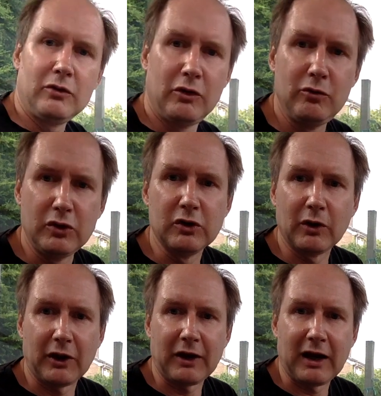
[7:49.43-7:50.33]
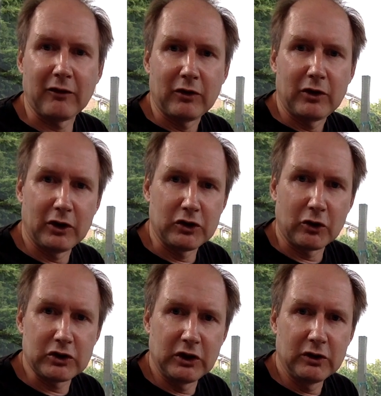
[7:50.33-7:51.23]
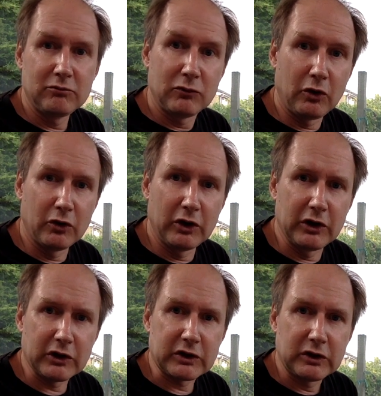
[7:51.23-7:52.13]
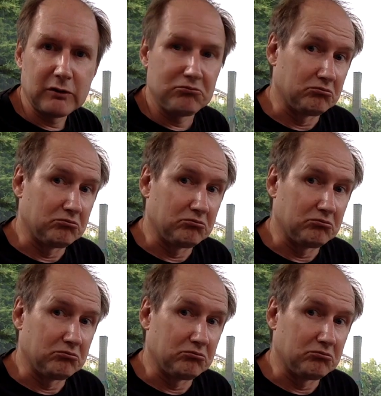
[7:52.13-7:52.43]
who would you rather have, a doctor or a nurse?